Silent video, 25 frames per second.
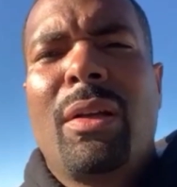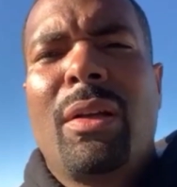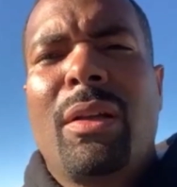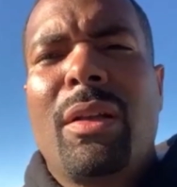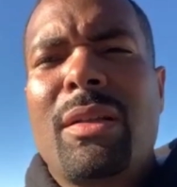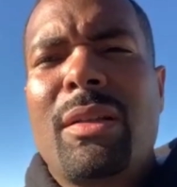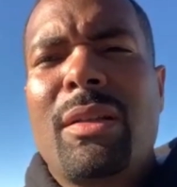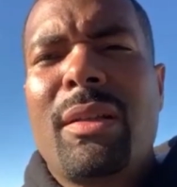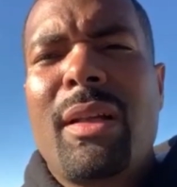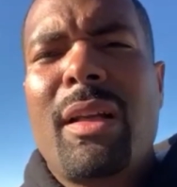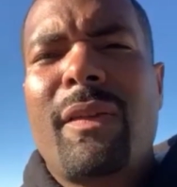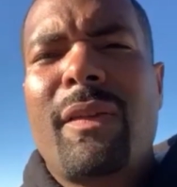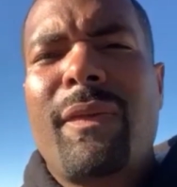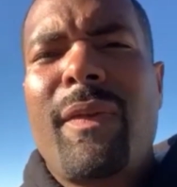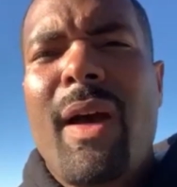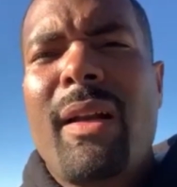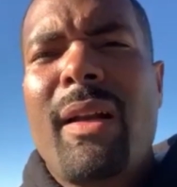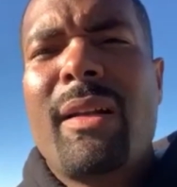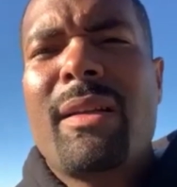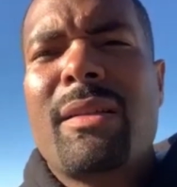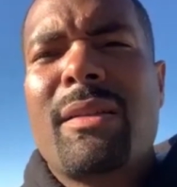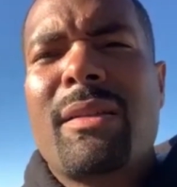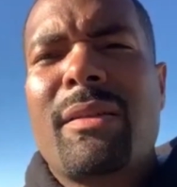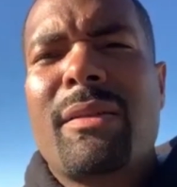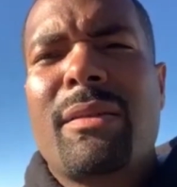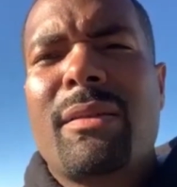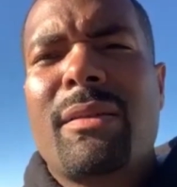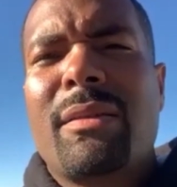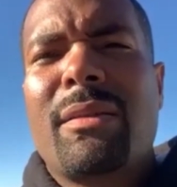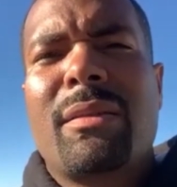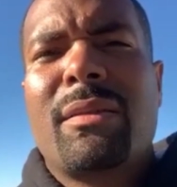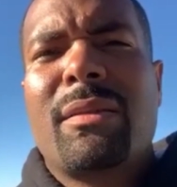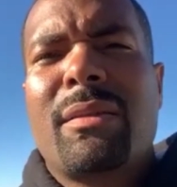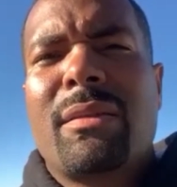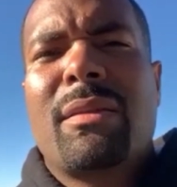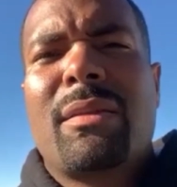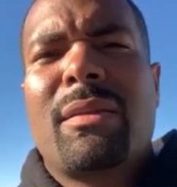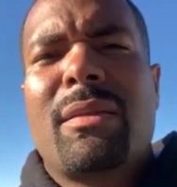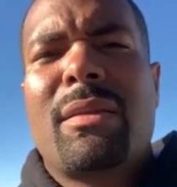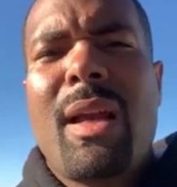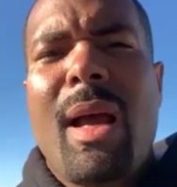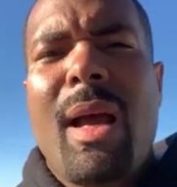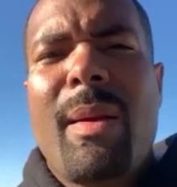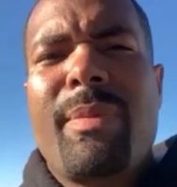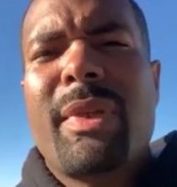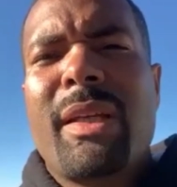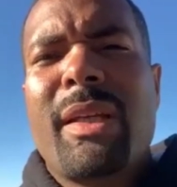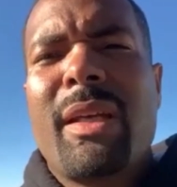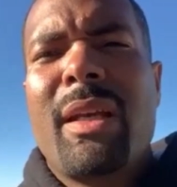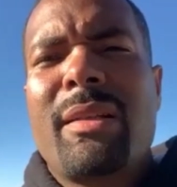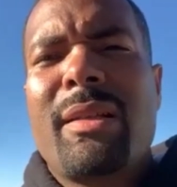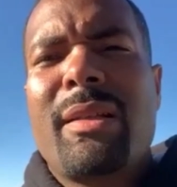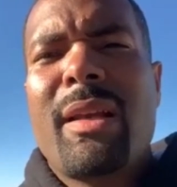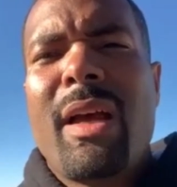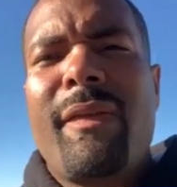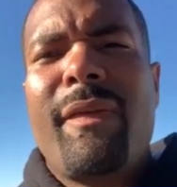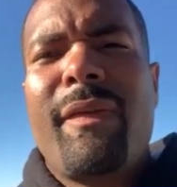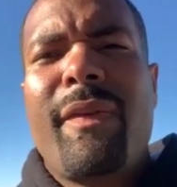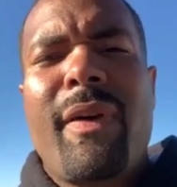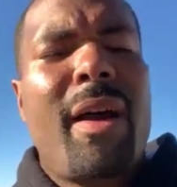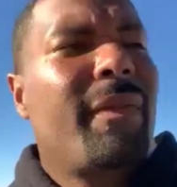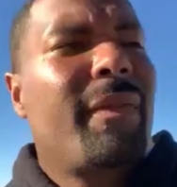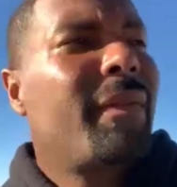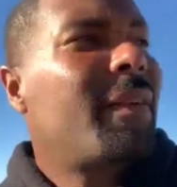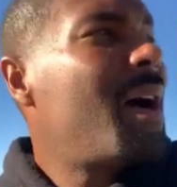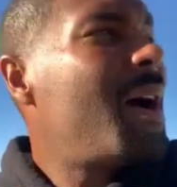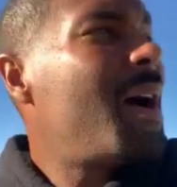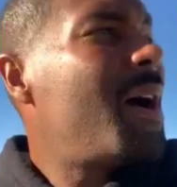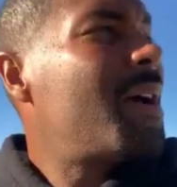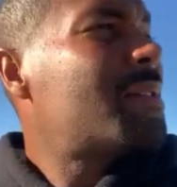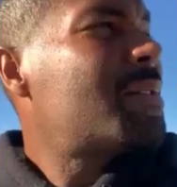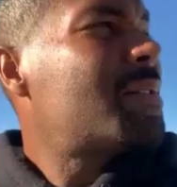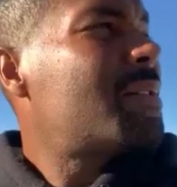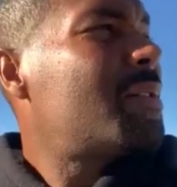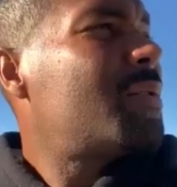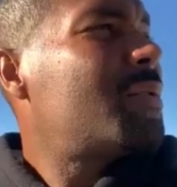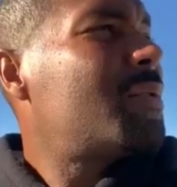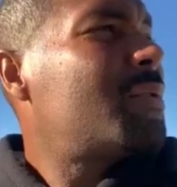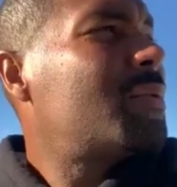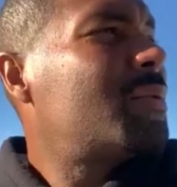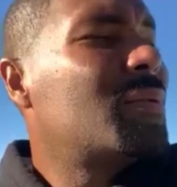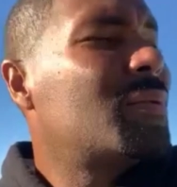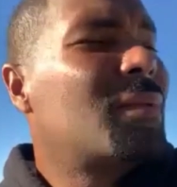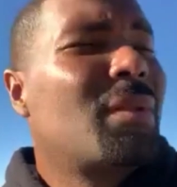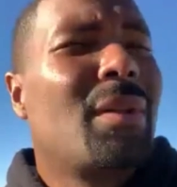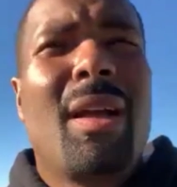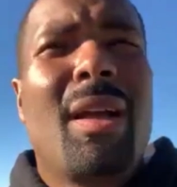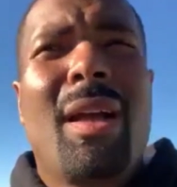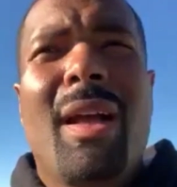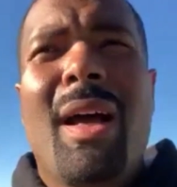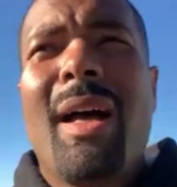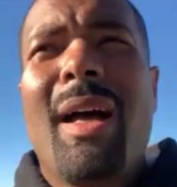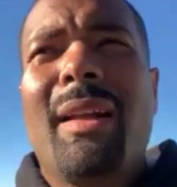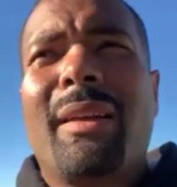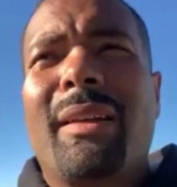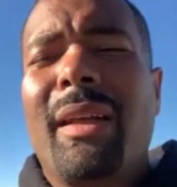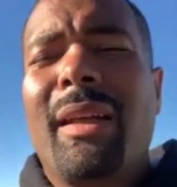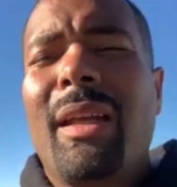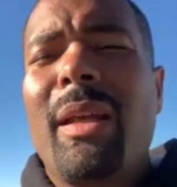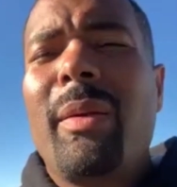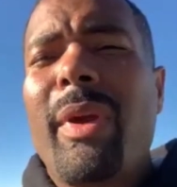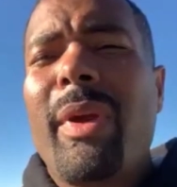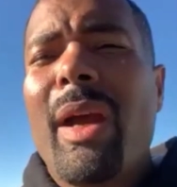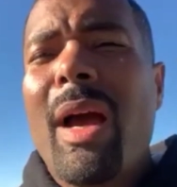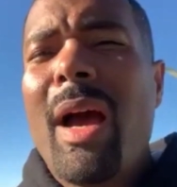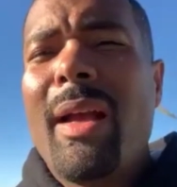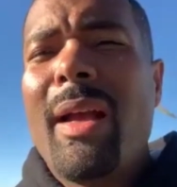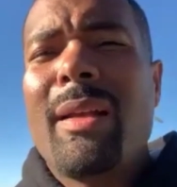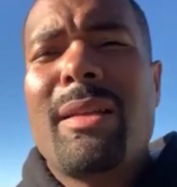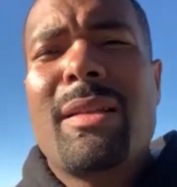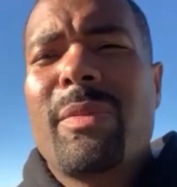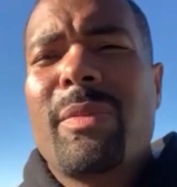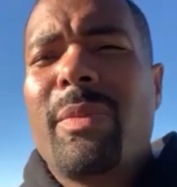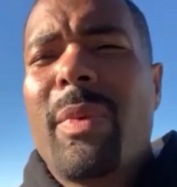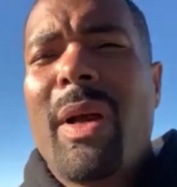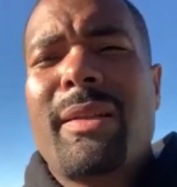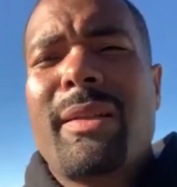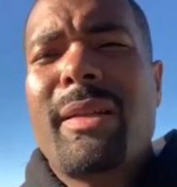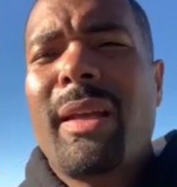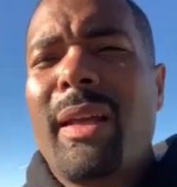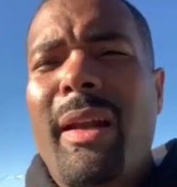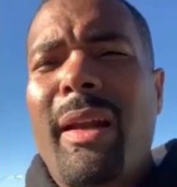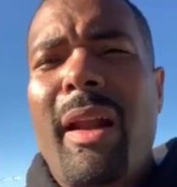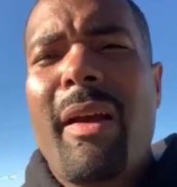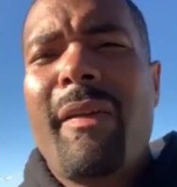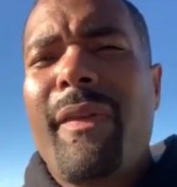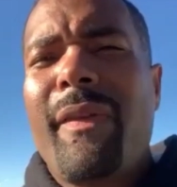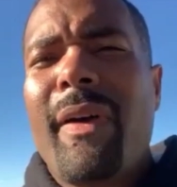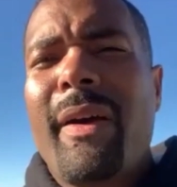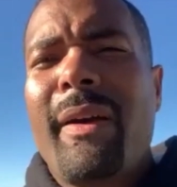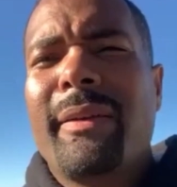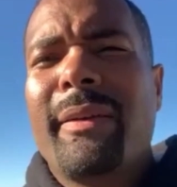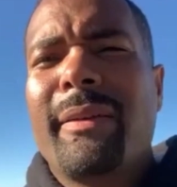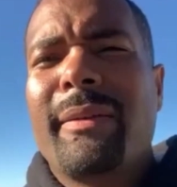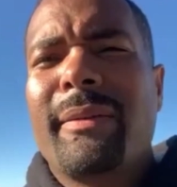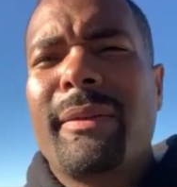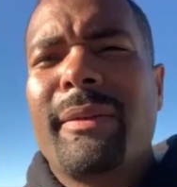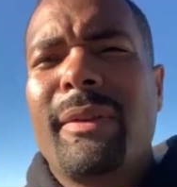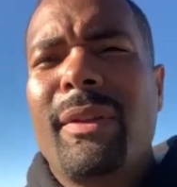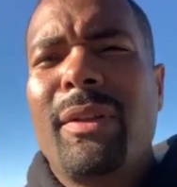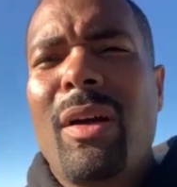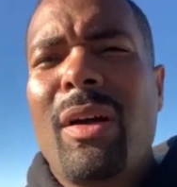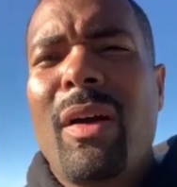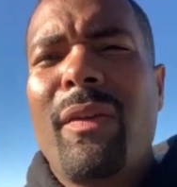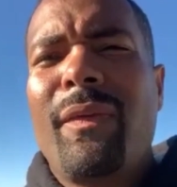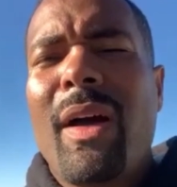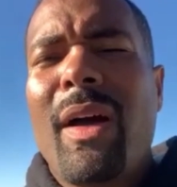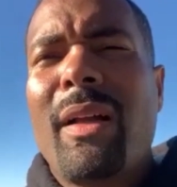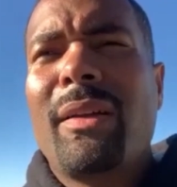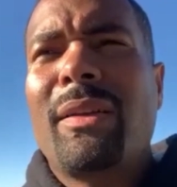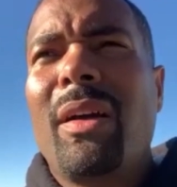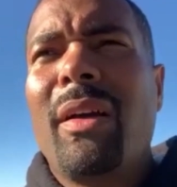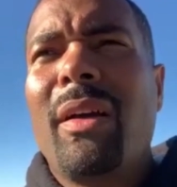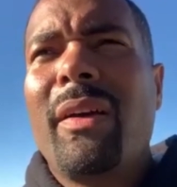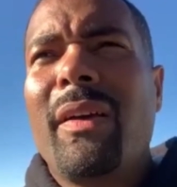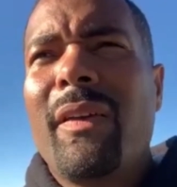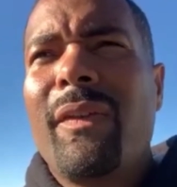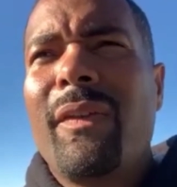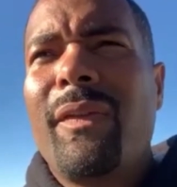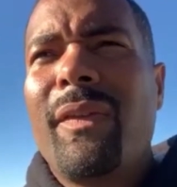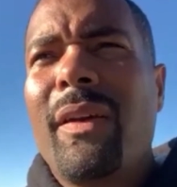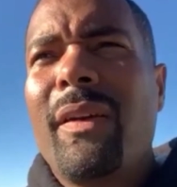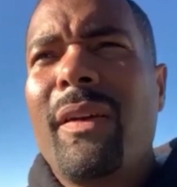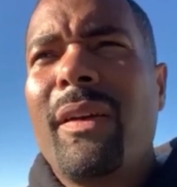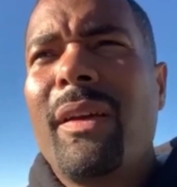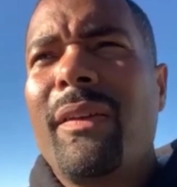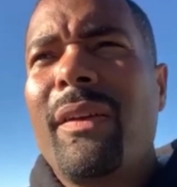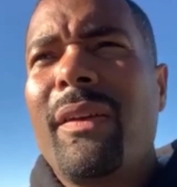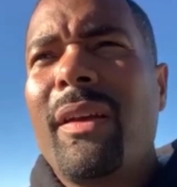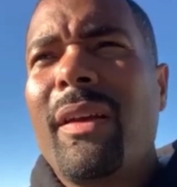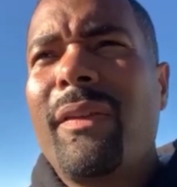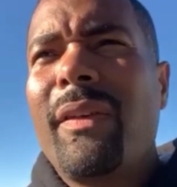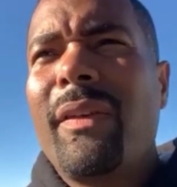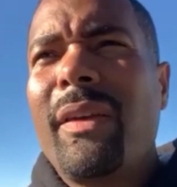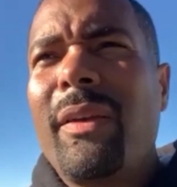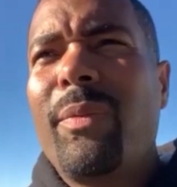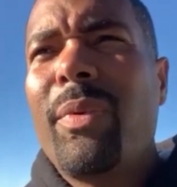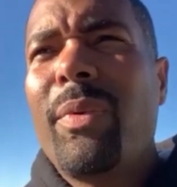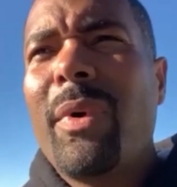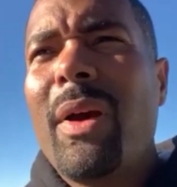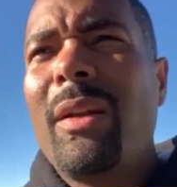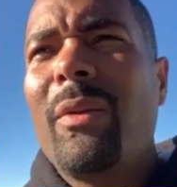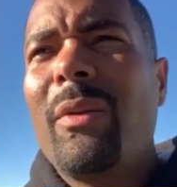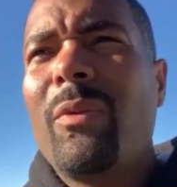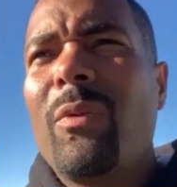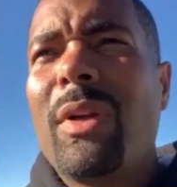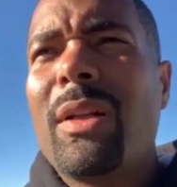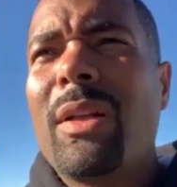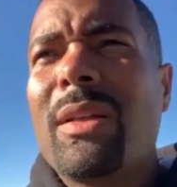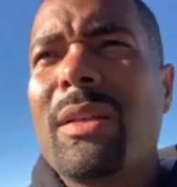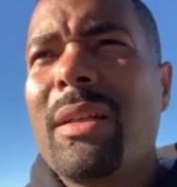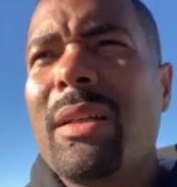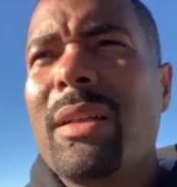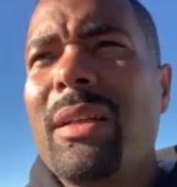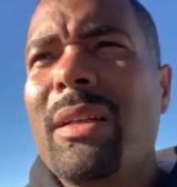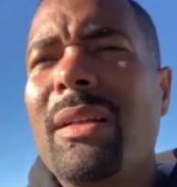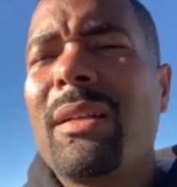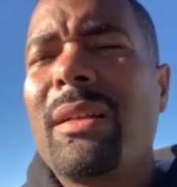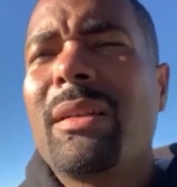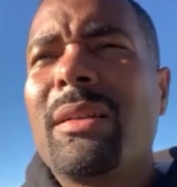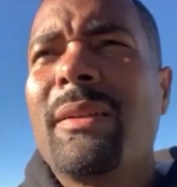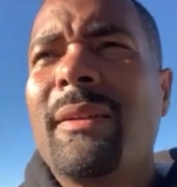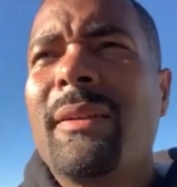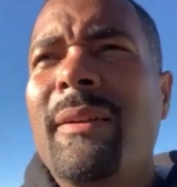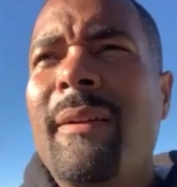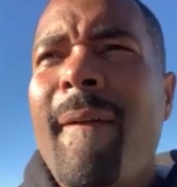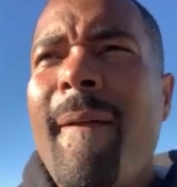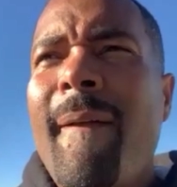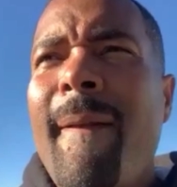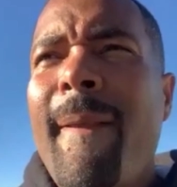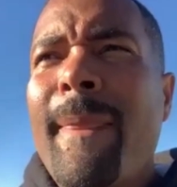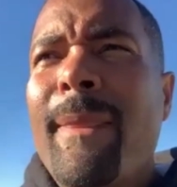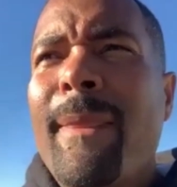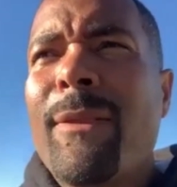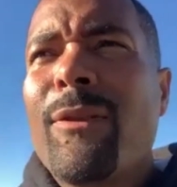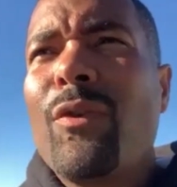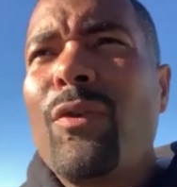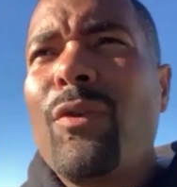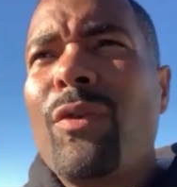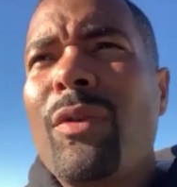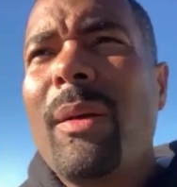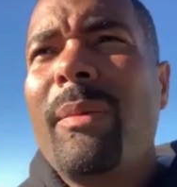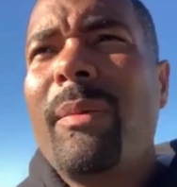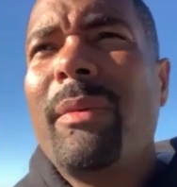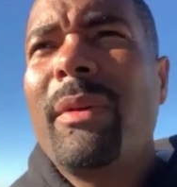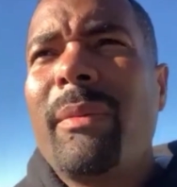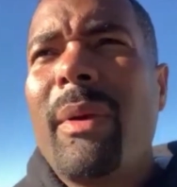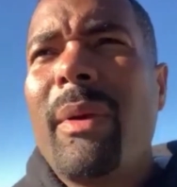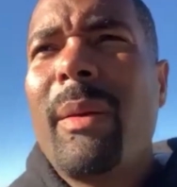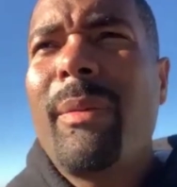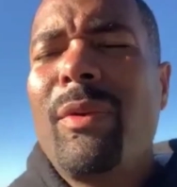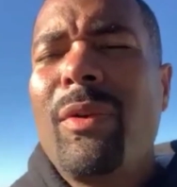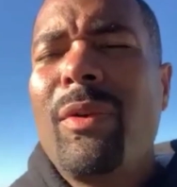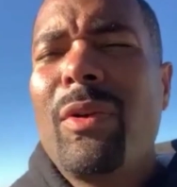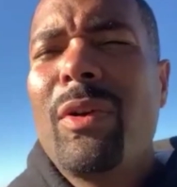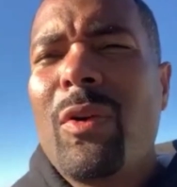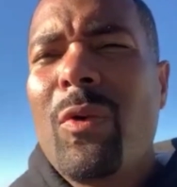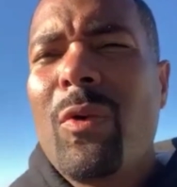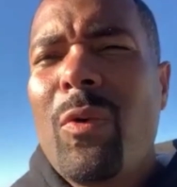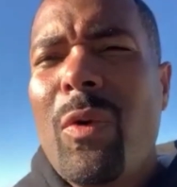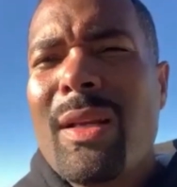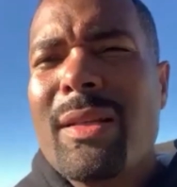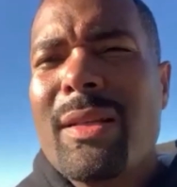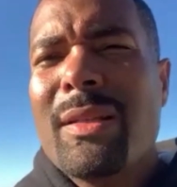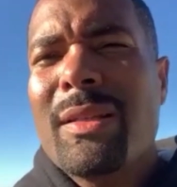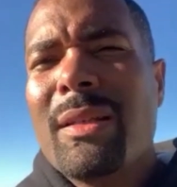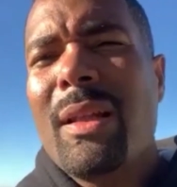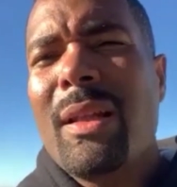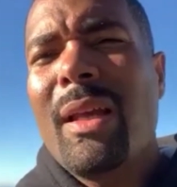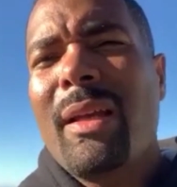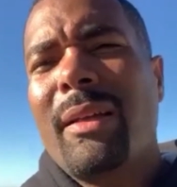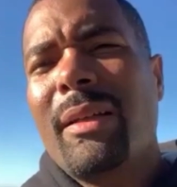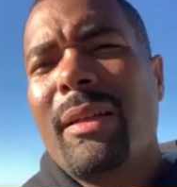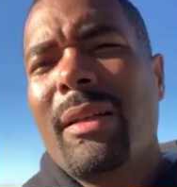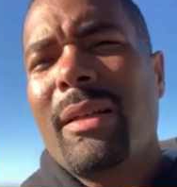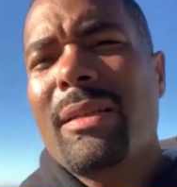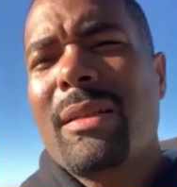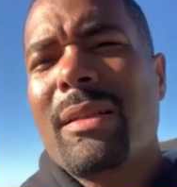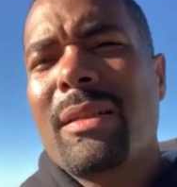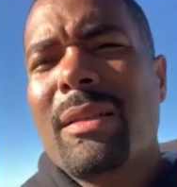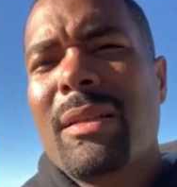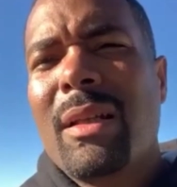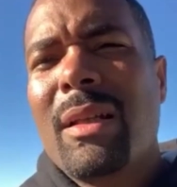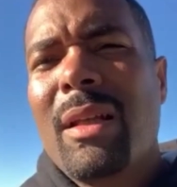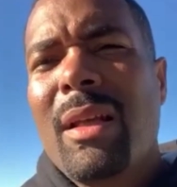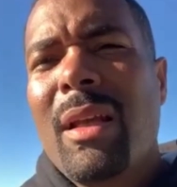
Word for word: His next fight is a top ten, top five guy, so I think he'd be all right just by taking that fight. You know, I, I thought if, if if he probably wanted to get a tune-up, then maybe you would question, like, his,